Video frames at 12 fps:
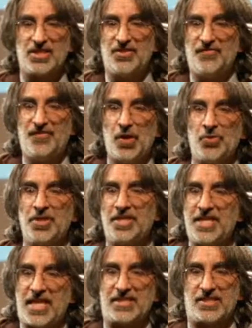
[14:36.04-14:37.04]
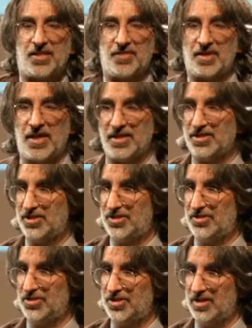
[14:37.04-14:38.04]
to vote yes on the
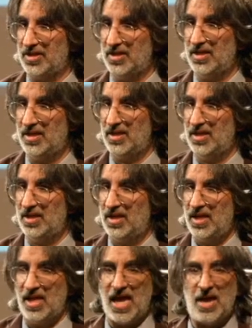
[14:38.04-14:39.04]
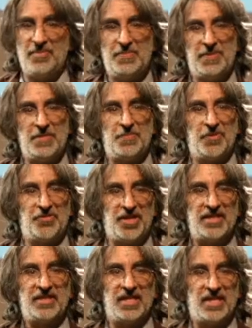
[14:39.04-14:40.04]
Constitution. How many people
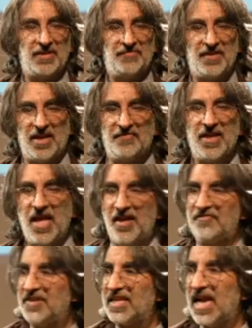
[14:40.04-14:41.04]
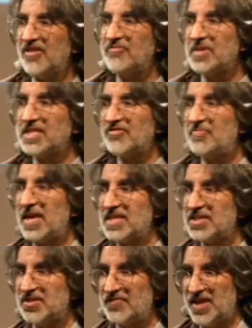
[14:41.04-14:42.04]
think that if, if, if the government of
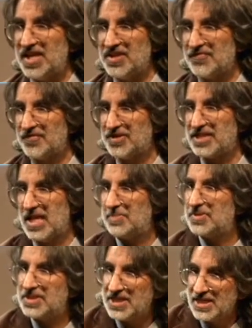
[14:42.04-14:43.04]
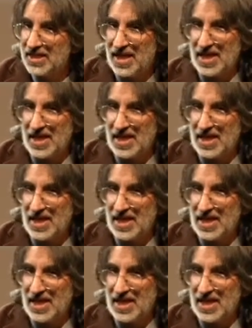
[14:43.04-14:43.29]
Pennsylvania, for example, didn't